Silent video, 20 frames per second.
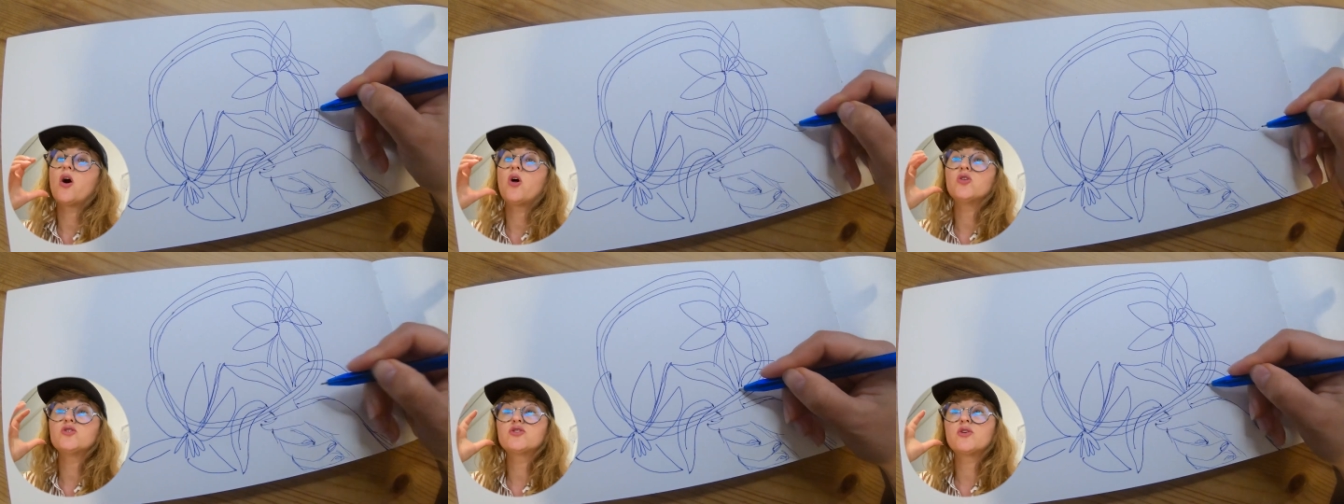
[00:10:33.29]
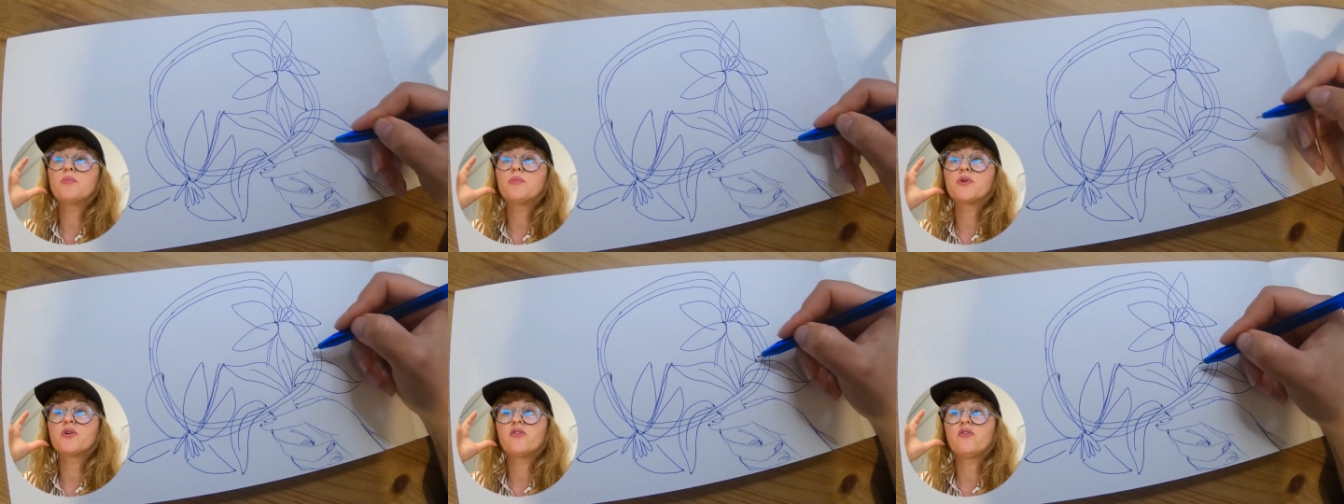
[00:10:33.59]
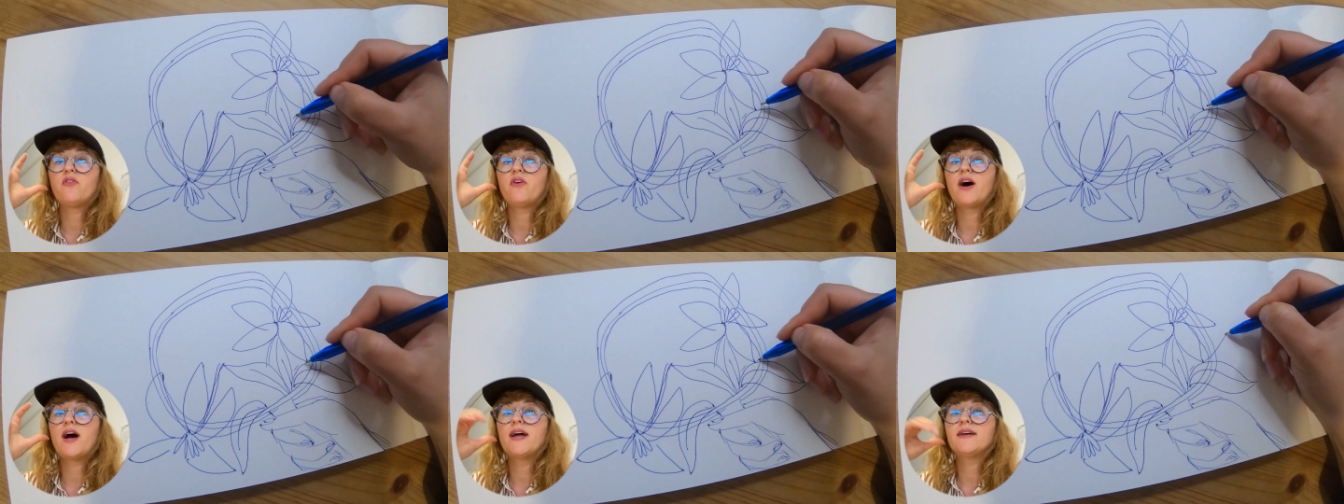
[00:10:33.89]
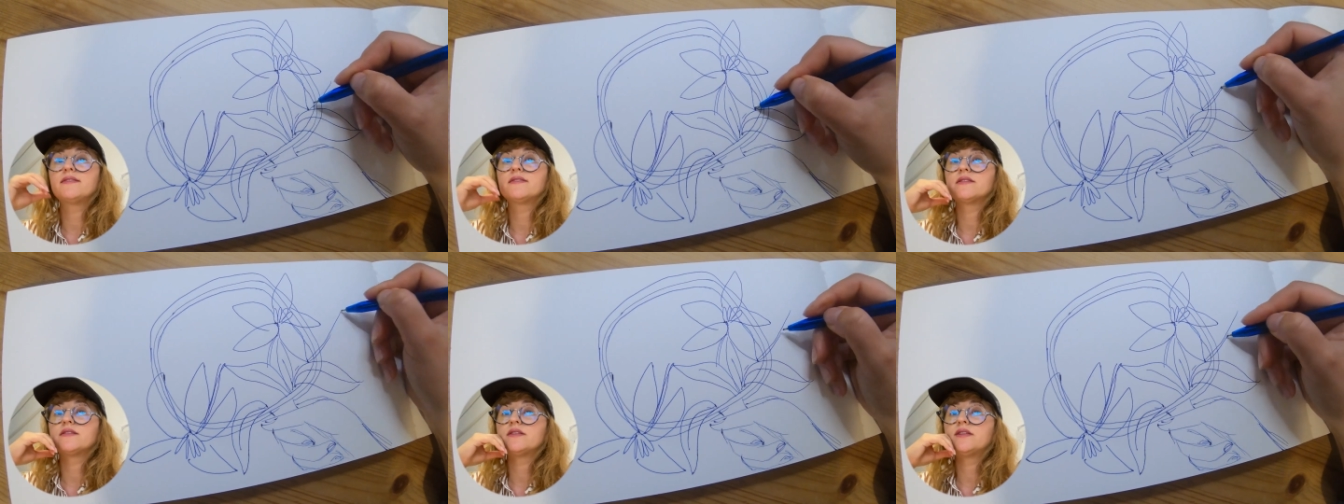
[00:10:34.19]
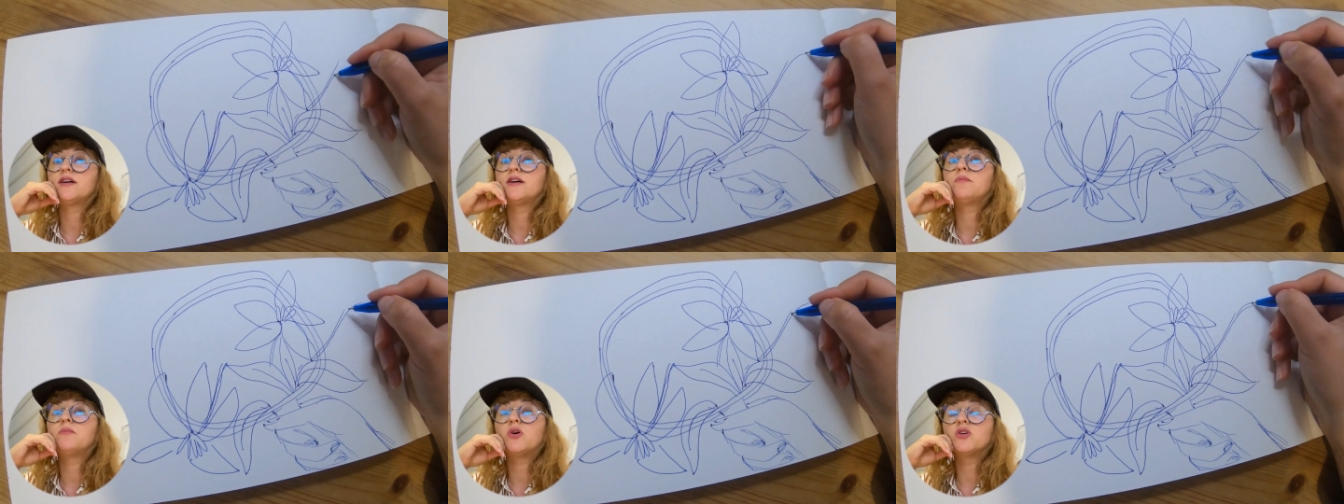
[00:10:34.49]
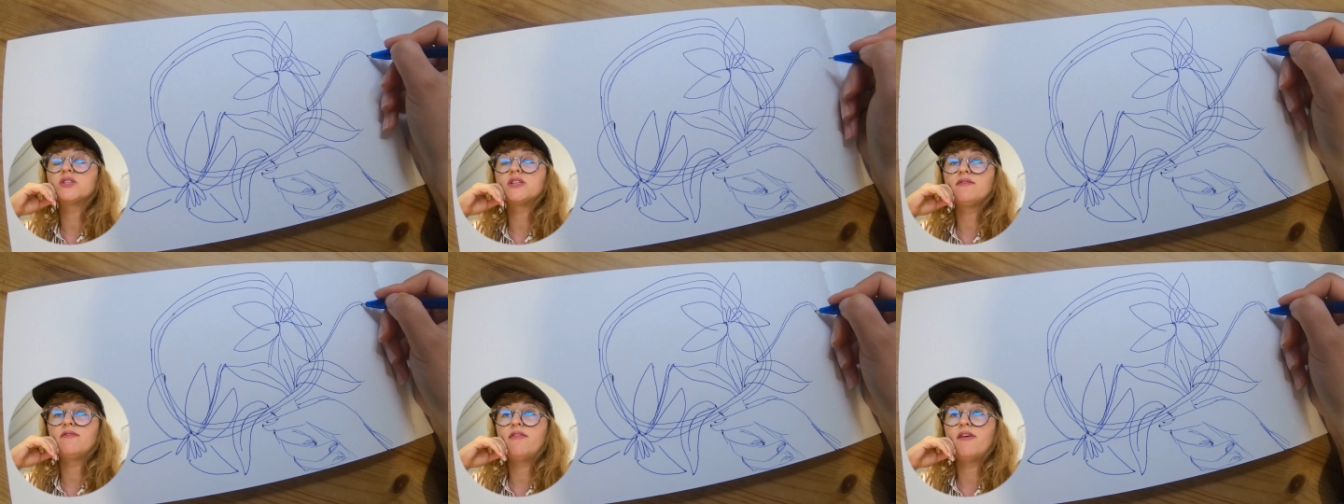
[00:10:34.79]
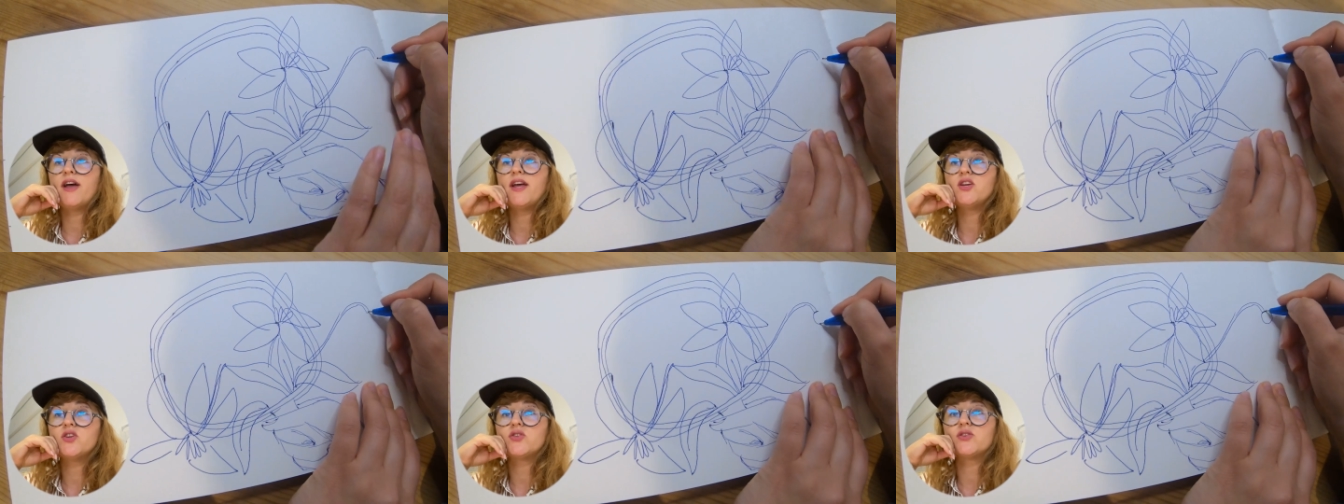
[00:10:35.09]
also provide the
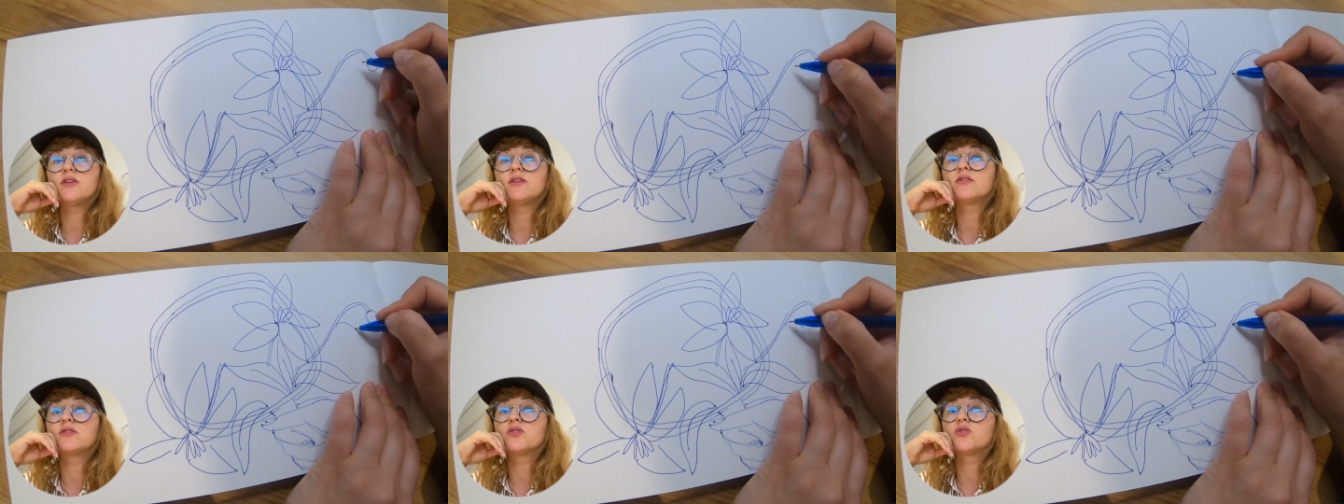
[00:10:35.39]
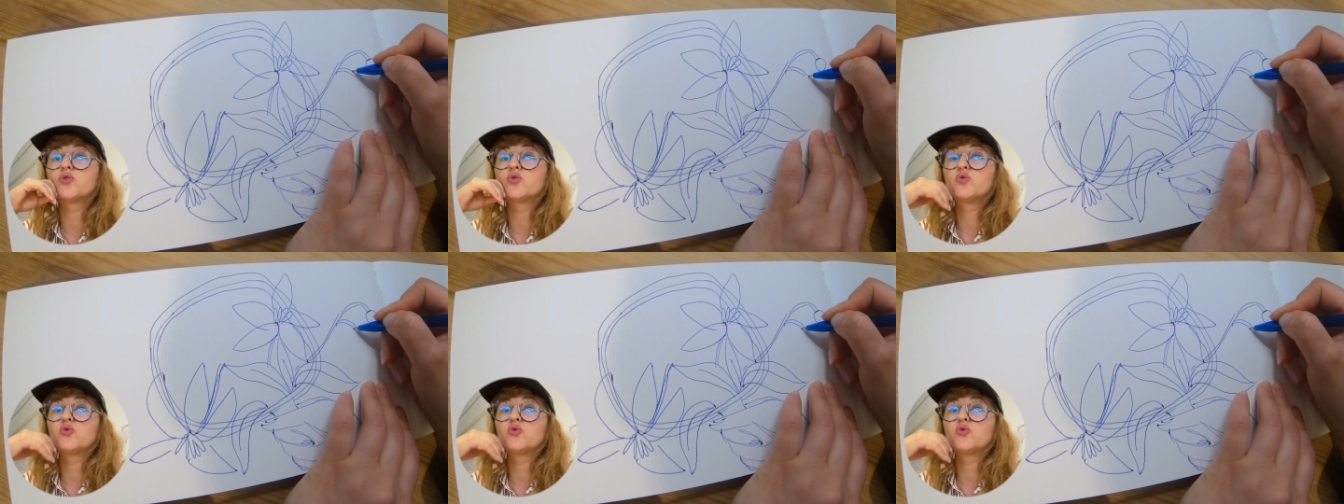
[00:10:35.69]
motivation